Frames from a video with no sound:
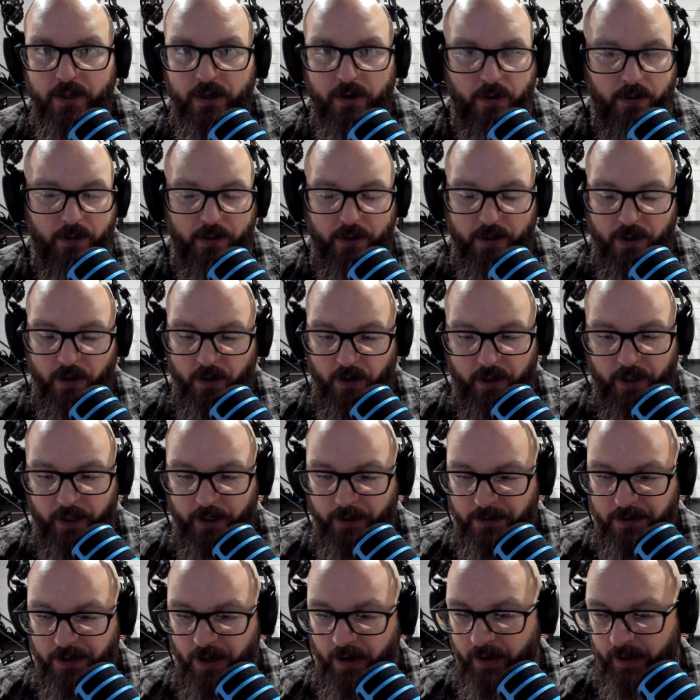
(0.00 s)
You're going
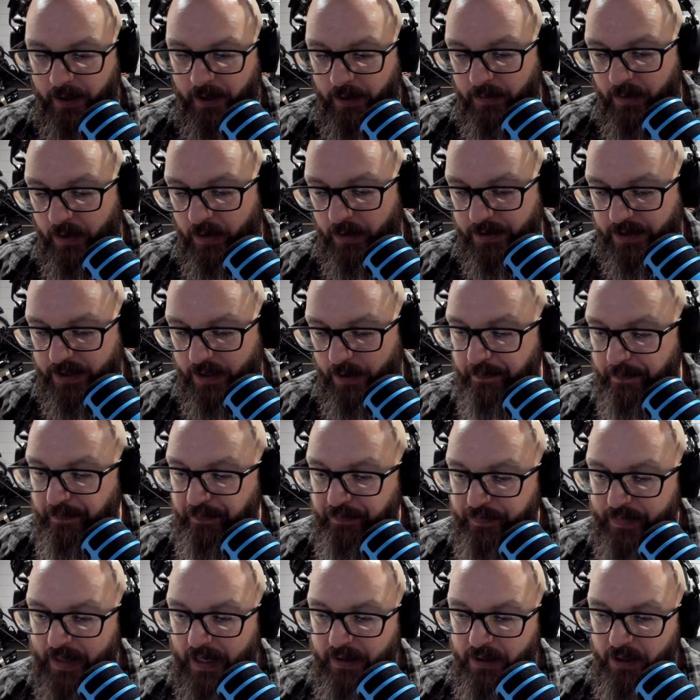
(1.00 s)
to target them all. So
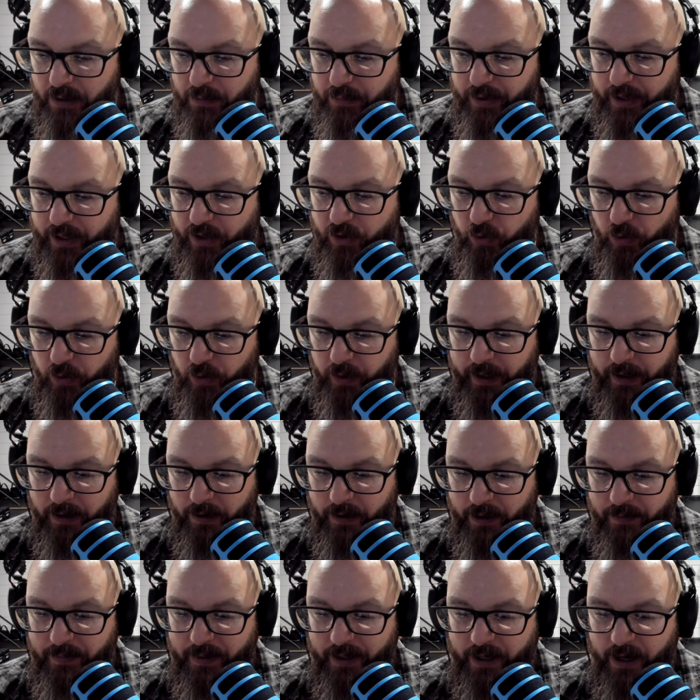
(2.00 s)
pretty cool
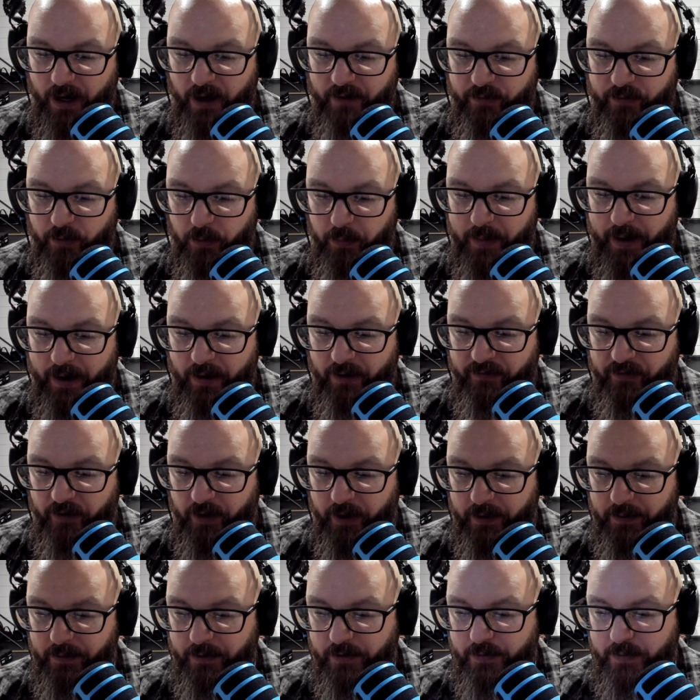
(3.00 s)
here. I'd be careful
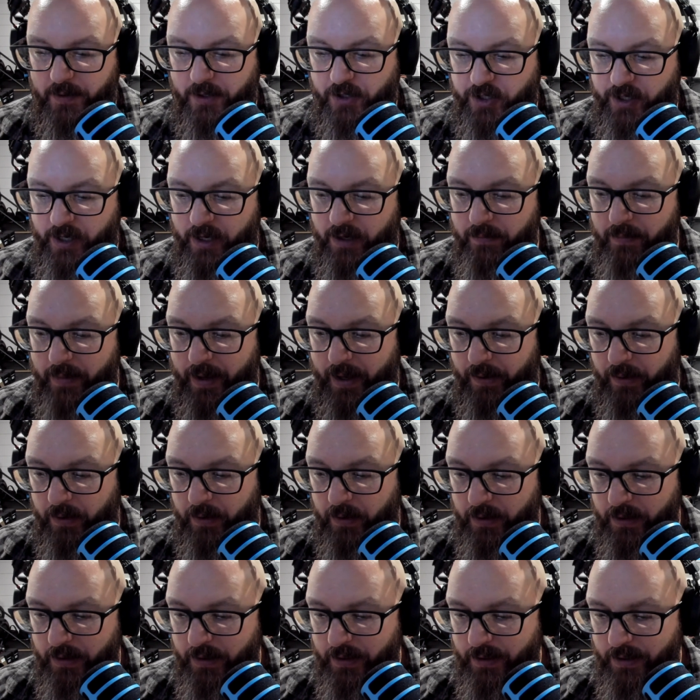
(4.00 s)
barefoot, especially on metal.